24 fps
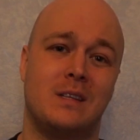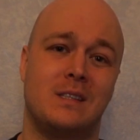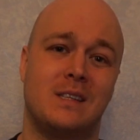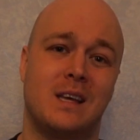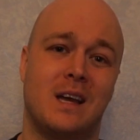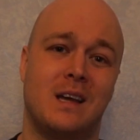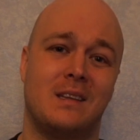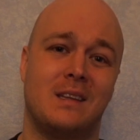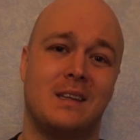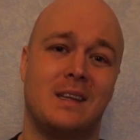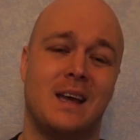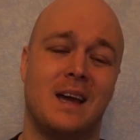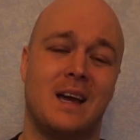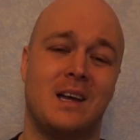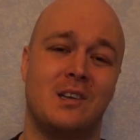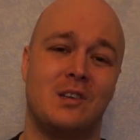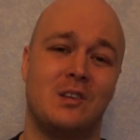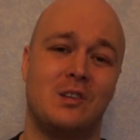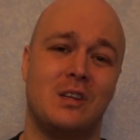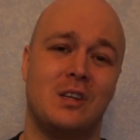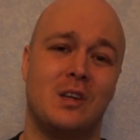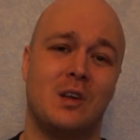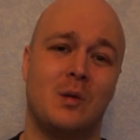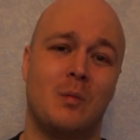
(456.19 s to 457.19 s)
something
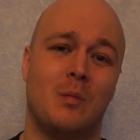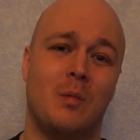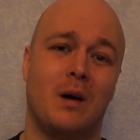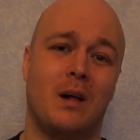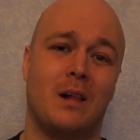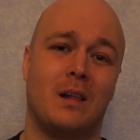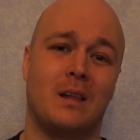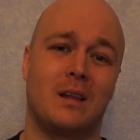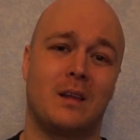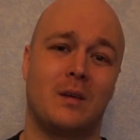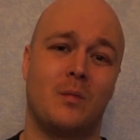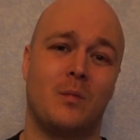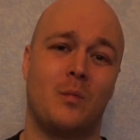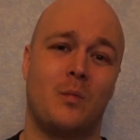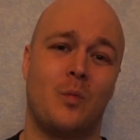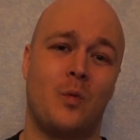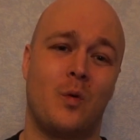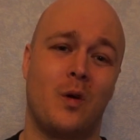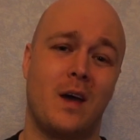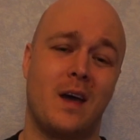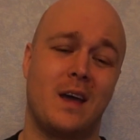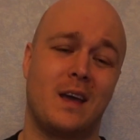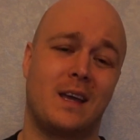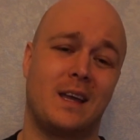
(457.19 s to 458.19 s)
untearable,
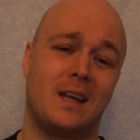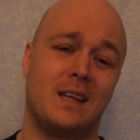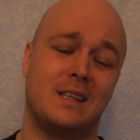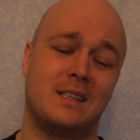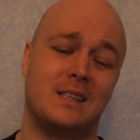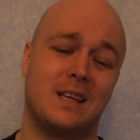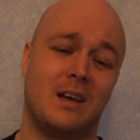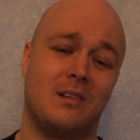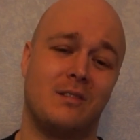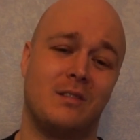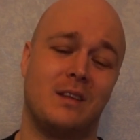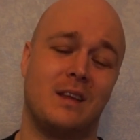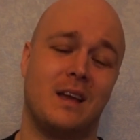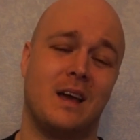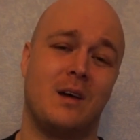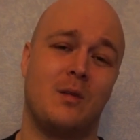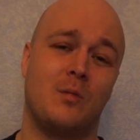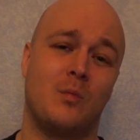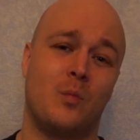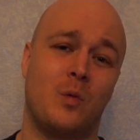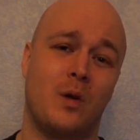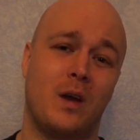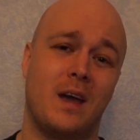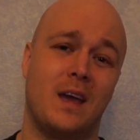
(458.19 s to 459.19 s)
breaking something
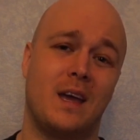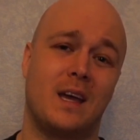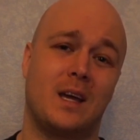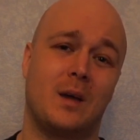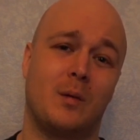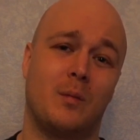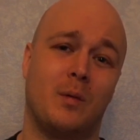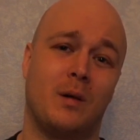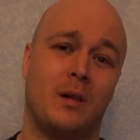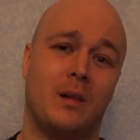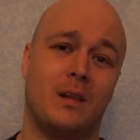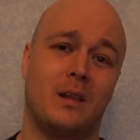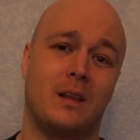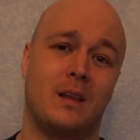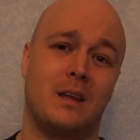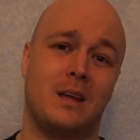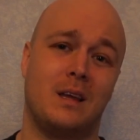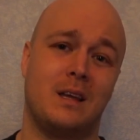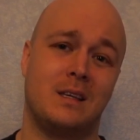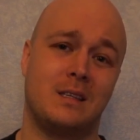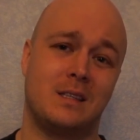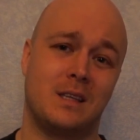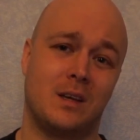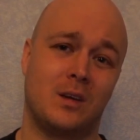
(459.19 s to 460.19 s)
unbreakable
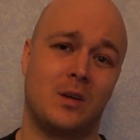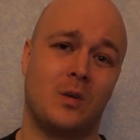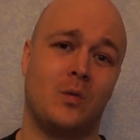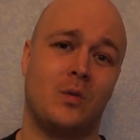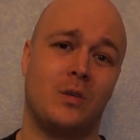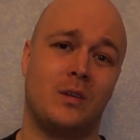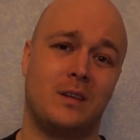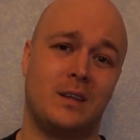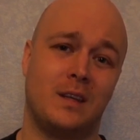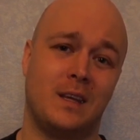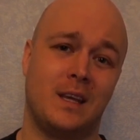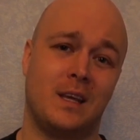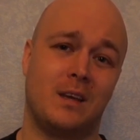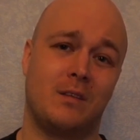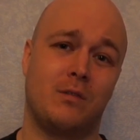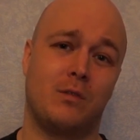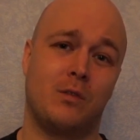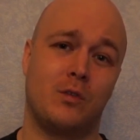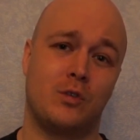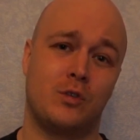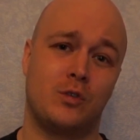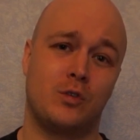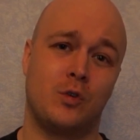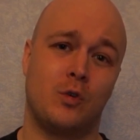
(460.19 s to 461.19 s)
is a good thing
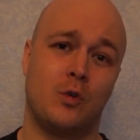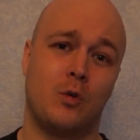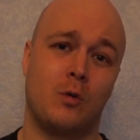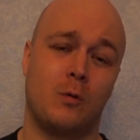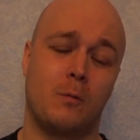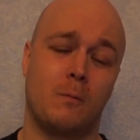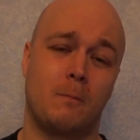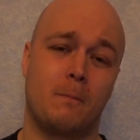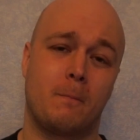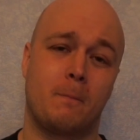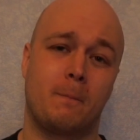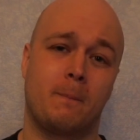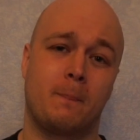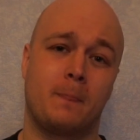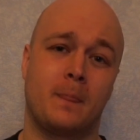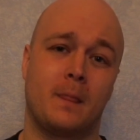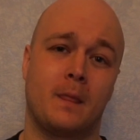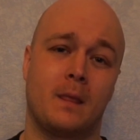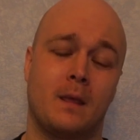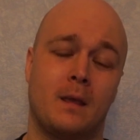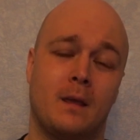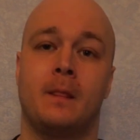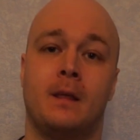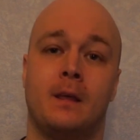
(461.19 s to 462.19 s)
for sure.
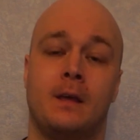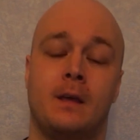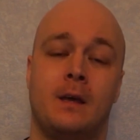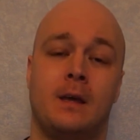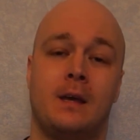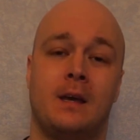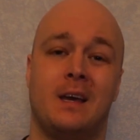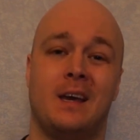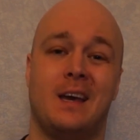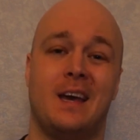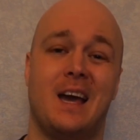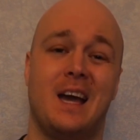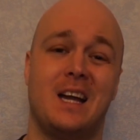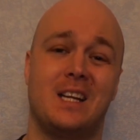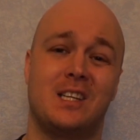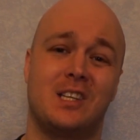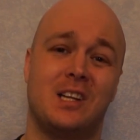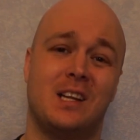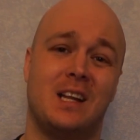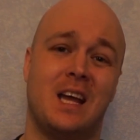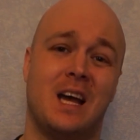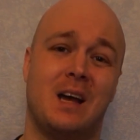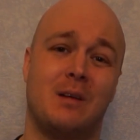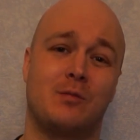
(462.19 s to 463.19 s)

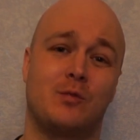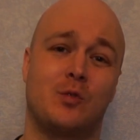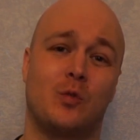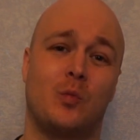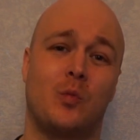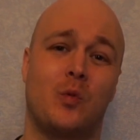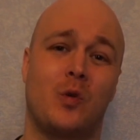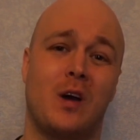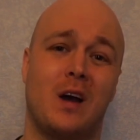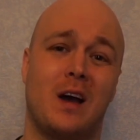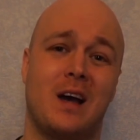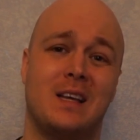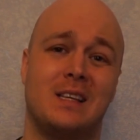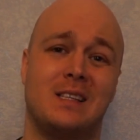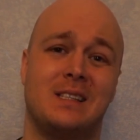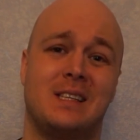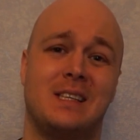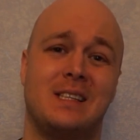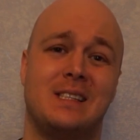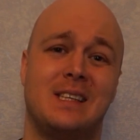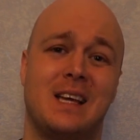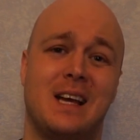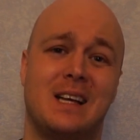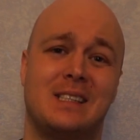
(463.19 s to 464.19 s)
Actually, I'm surprised
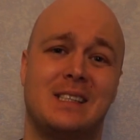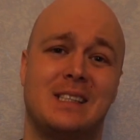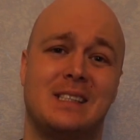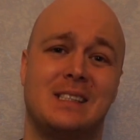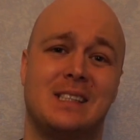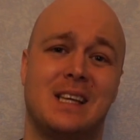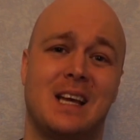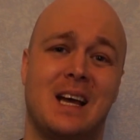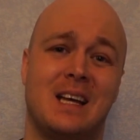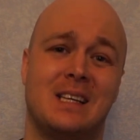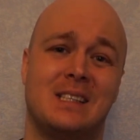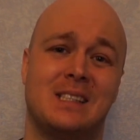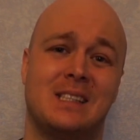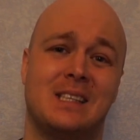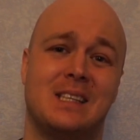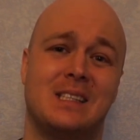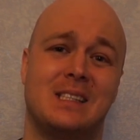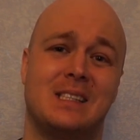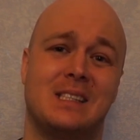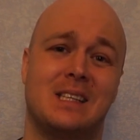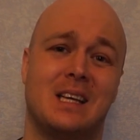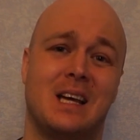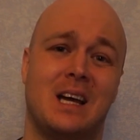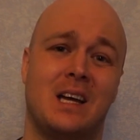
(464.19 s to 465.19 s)
these
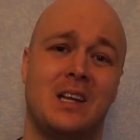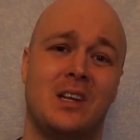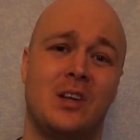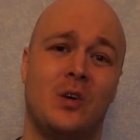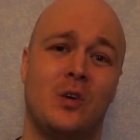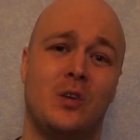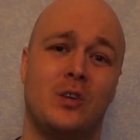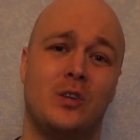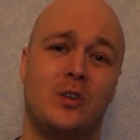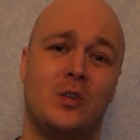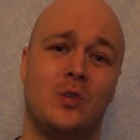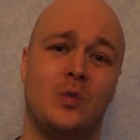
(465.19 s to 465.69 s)
exercises are not